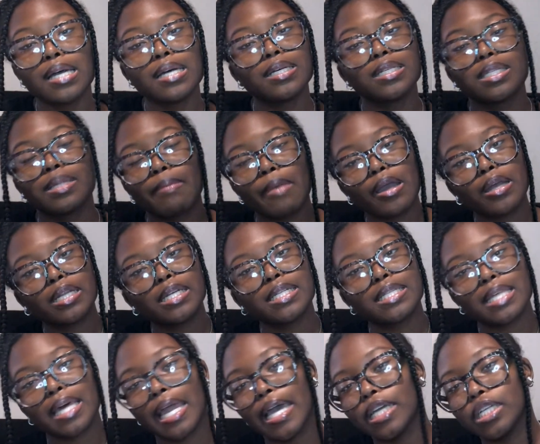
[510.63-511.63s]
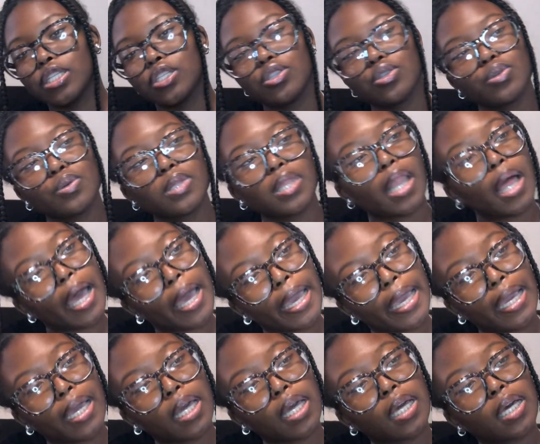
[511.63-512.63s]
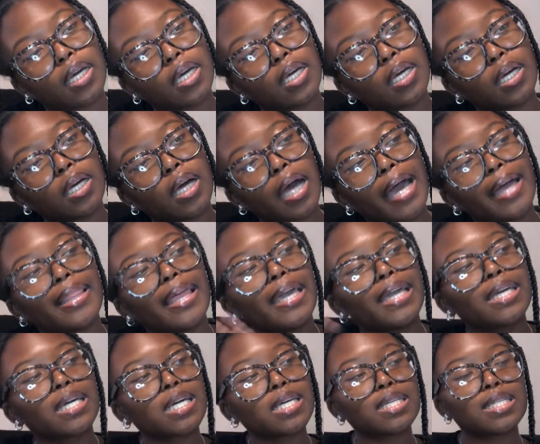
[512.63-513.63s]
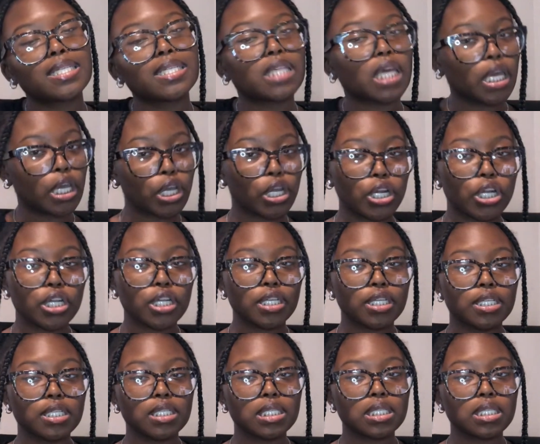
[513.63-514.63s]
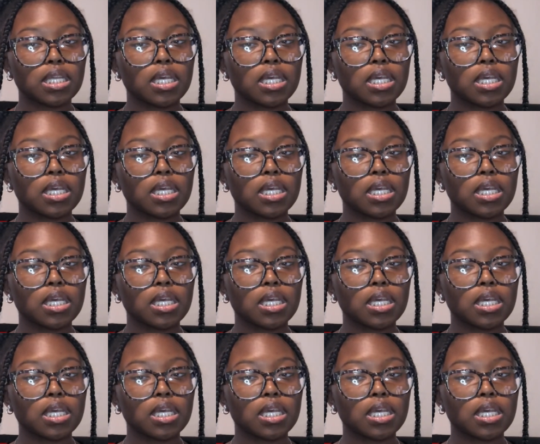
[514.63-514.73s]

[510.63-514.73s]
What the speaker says: some artists that I do like, I like singers.